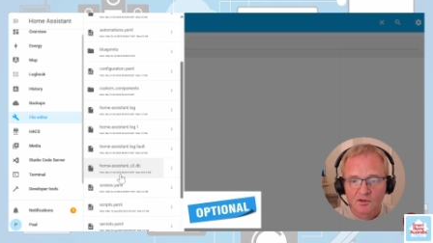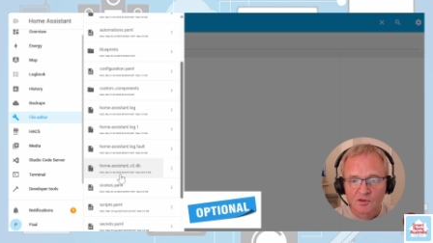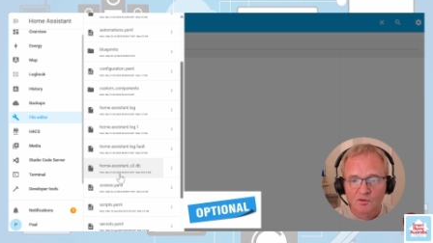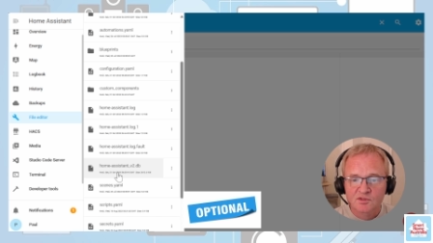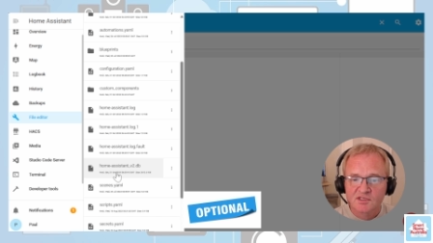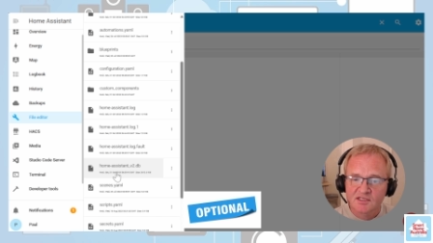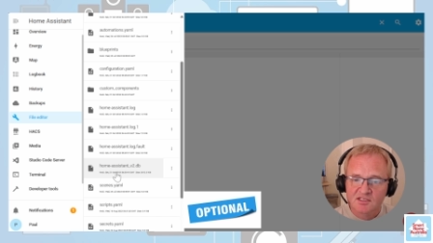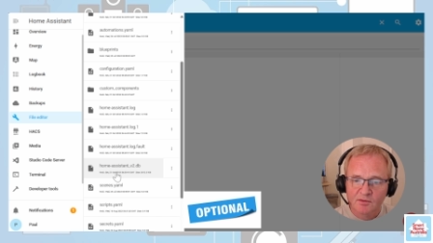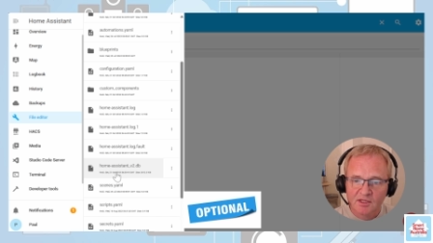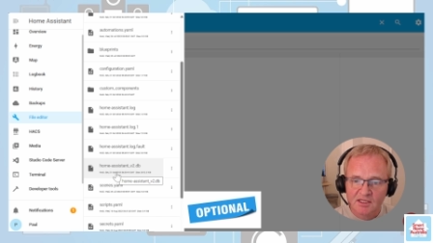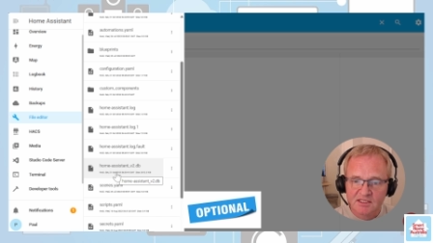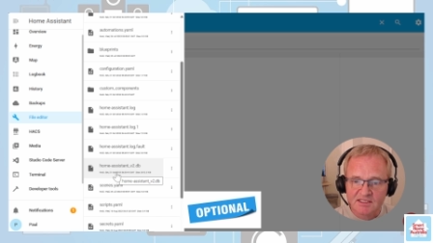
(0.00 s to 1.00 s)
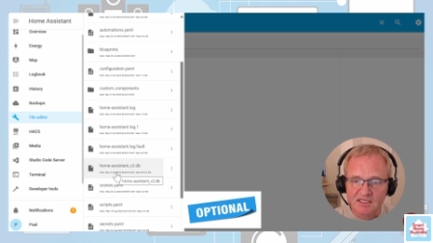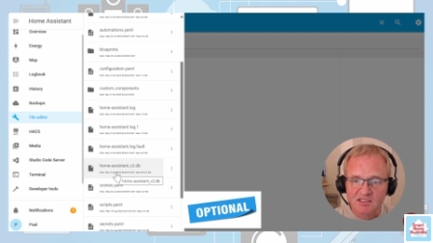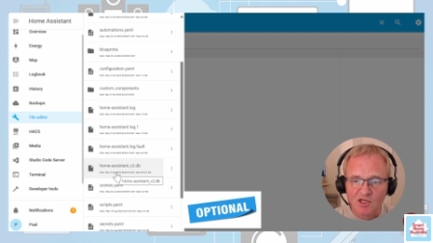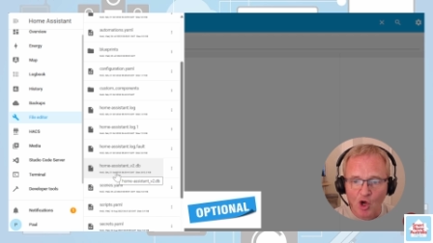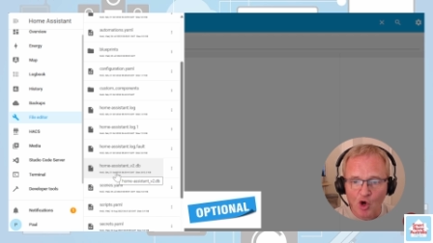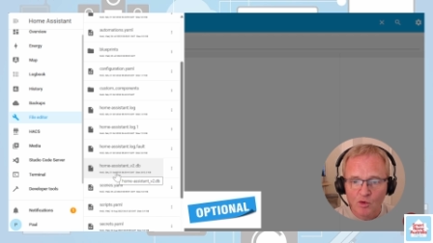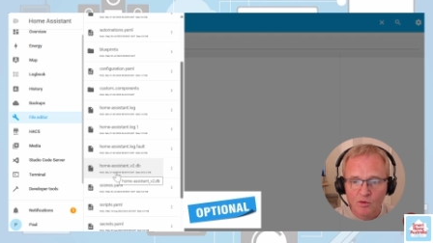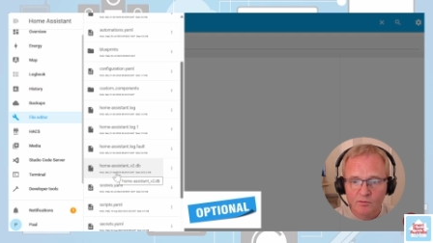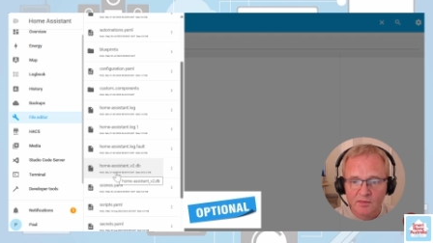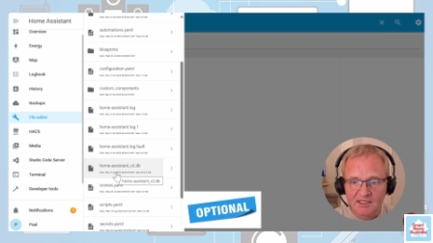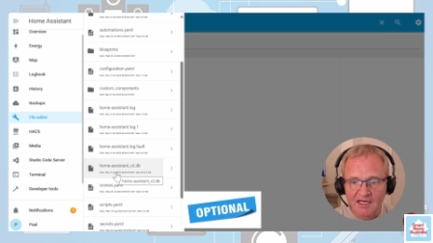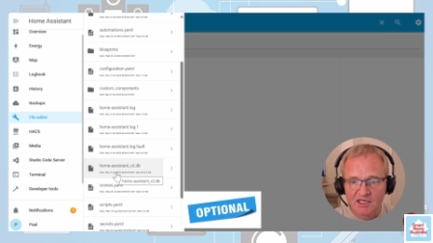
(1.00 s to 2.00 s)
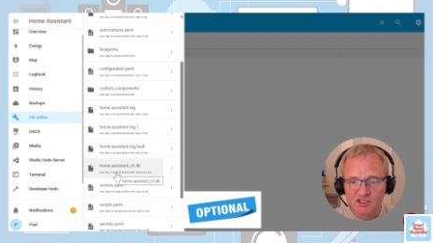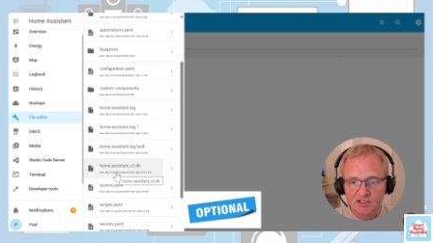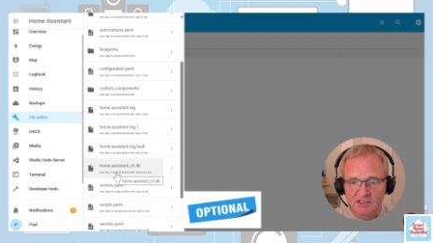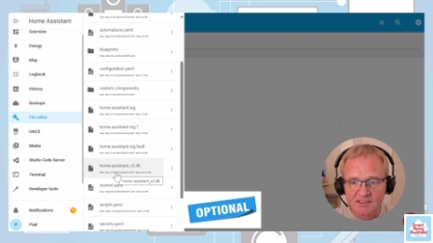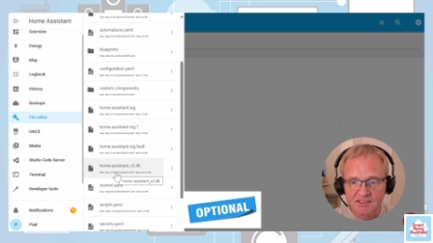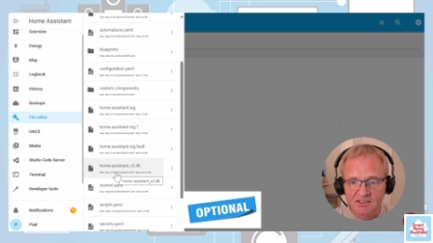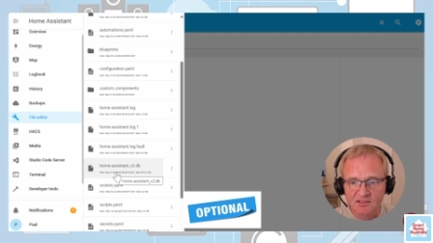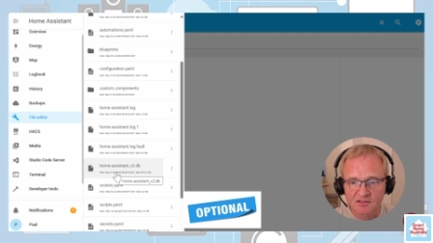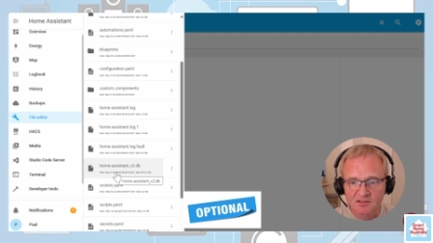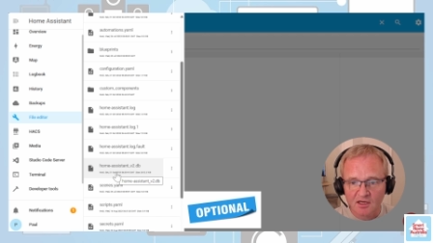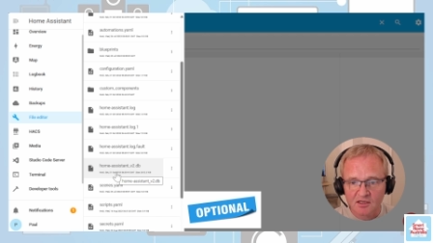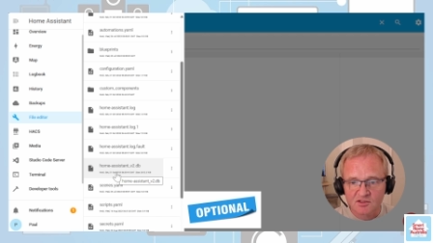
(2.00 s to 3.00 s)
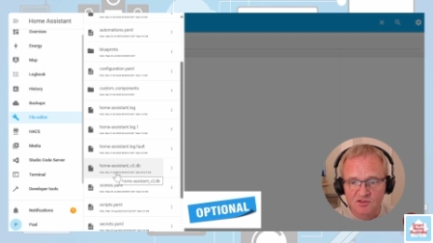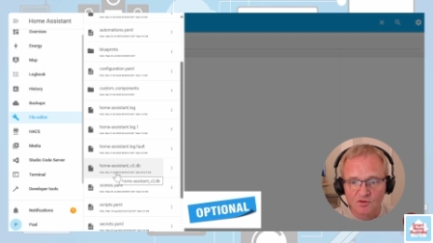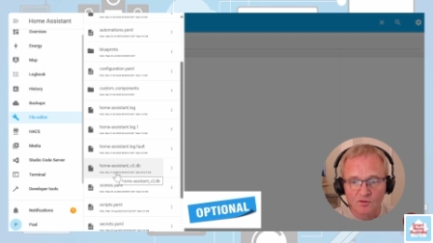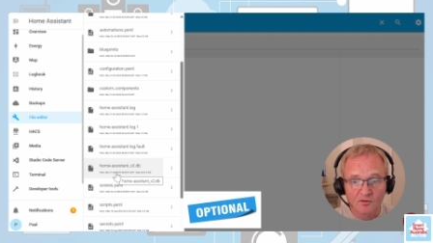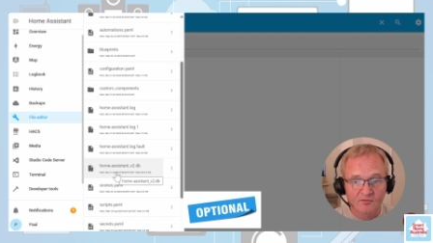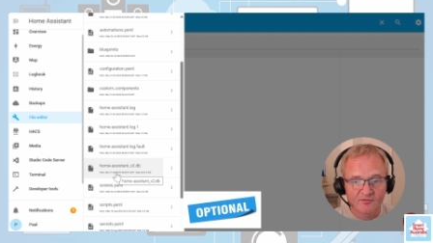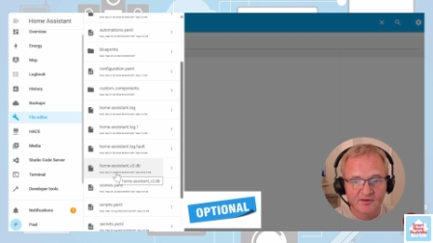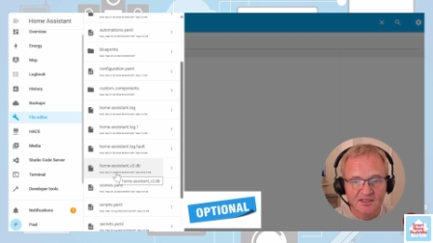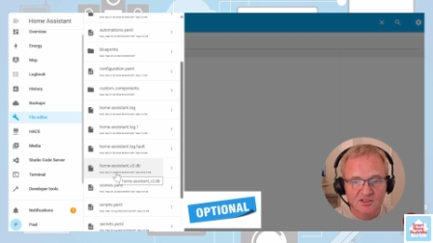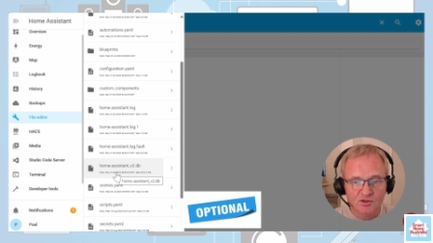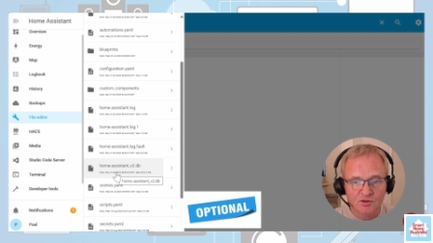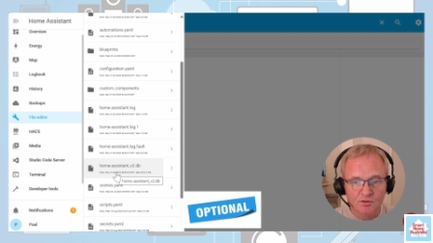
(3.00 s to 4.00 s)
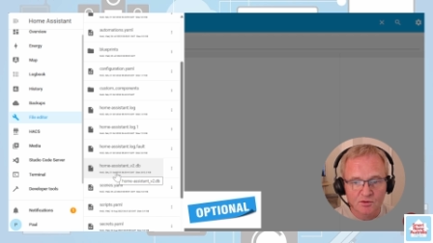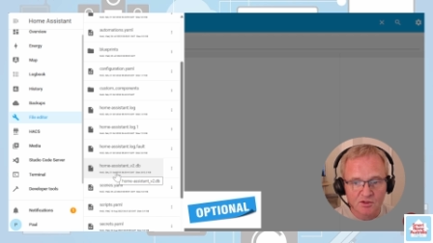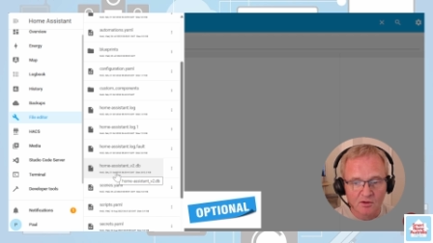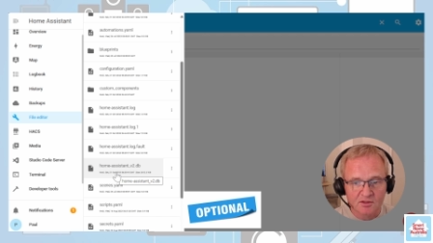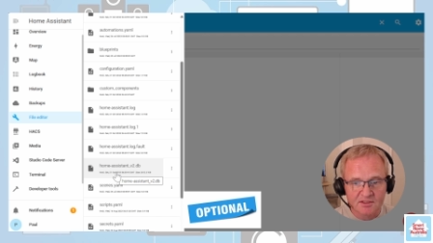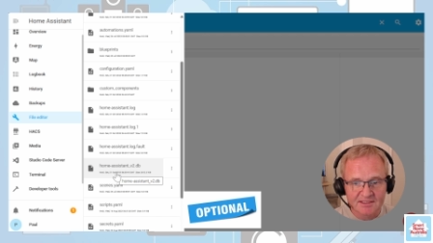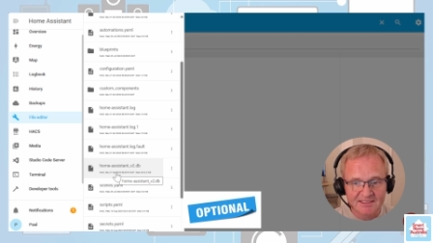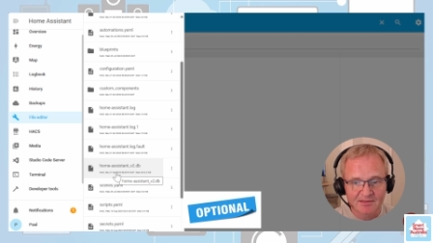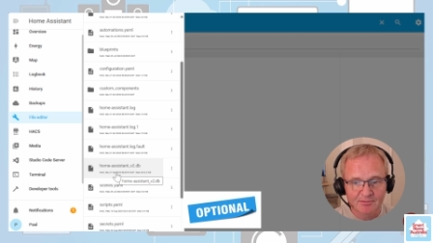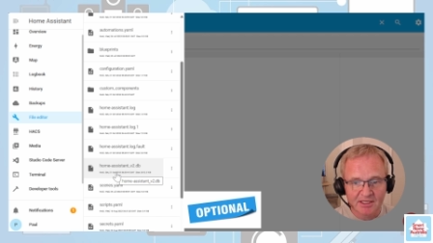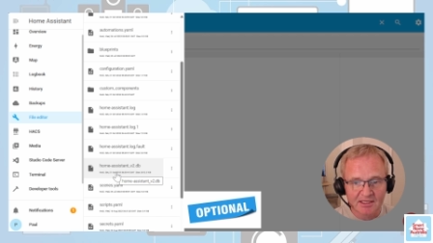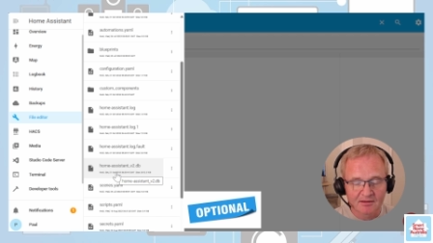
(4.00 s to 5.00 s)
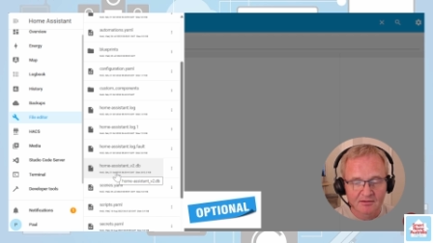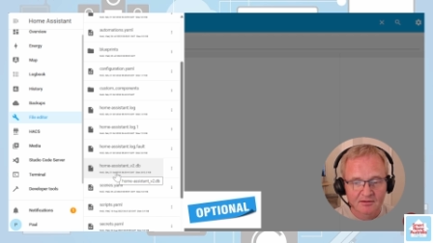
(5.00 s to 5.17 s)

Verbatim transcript: You'll see something that says home-assistant underscore v2.db.